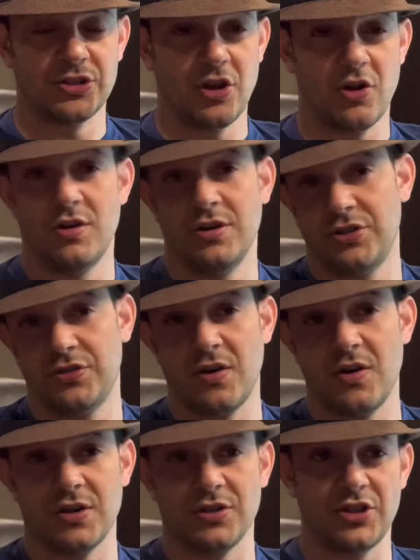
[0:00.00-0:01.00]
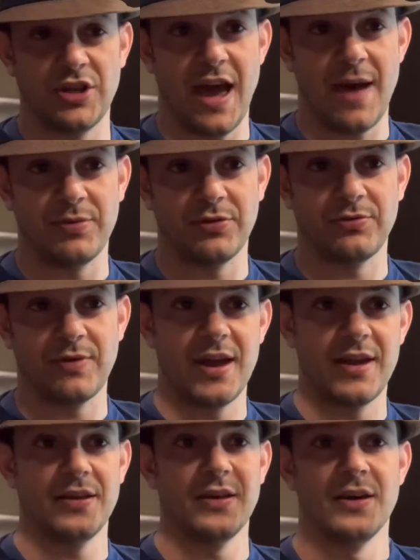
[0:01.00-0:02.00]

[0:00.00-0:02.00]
The orange is orange. The apple's red.